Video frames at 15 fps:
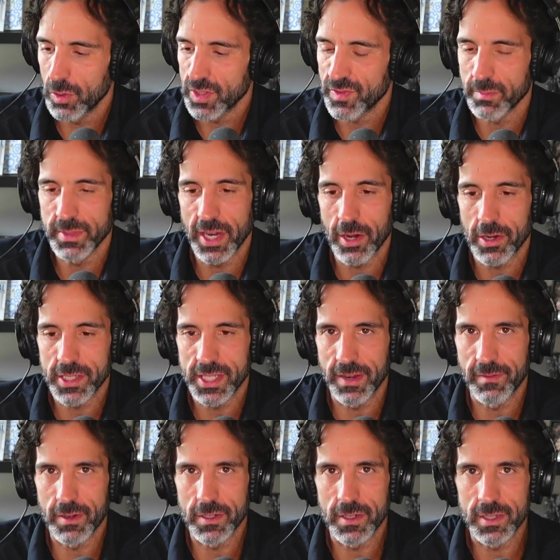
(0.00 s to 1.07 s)
It's from Derek
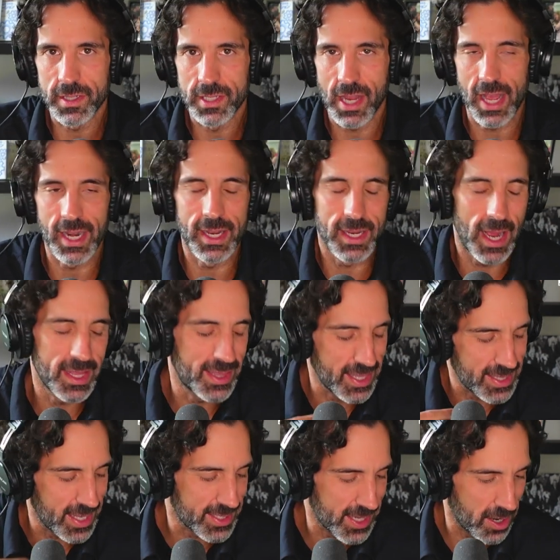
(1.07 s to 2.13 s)
Sivers. And I
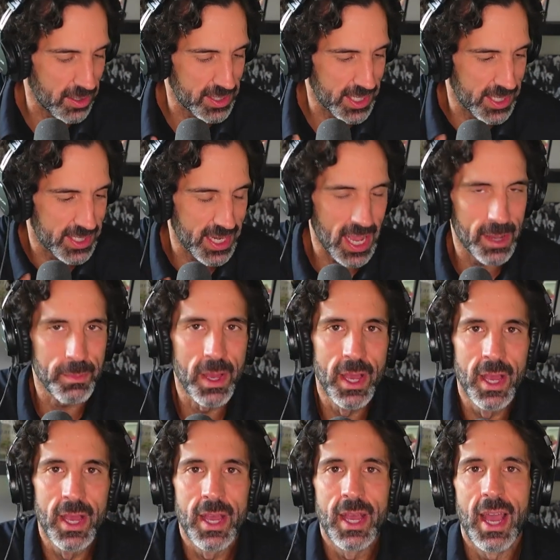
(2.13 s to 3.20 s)
think that's how I say his name.
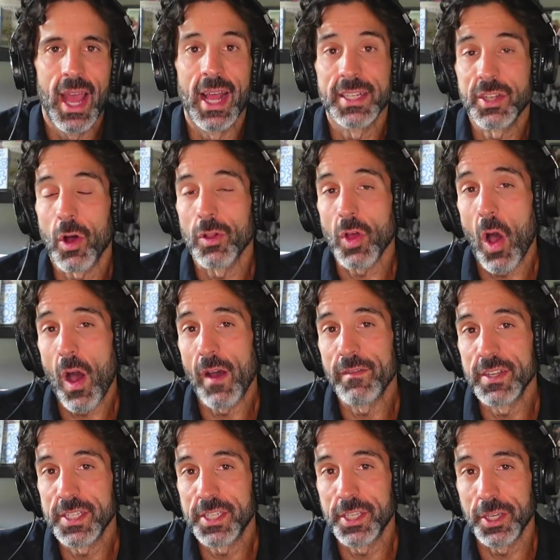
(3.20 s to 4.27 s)
And it's called
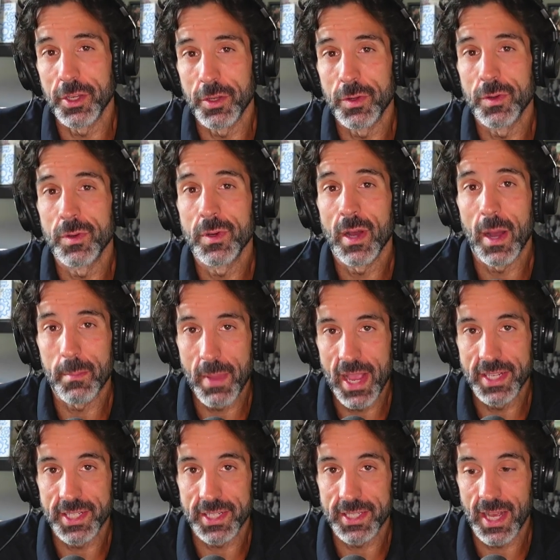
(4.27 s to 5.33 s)
Obvious to You,
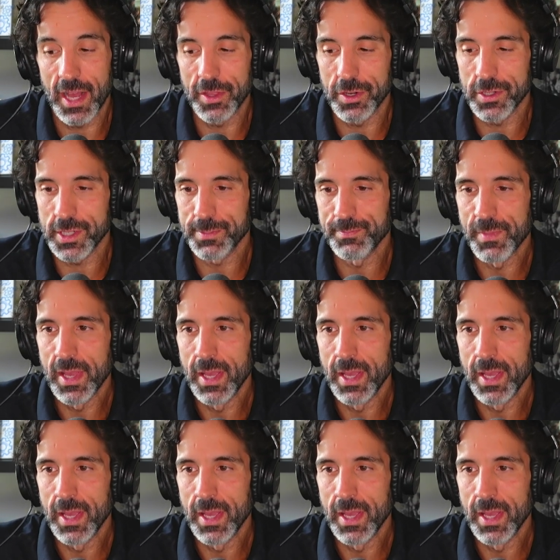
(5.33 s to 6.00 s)
Amazing to Others.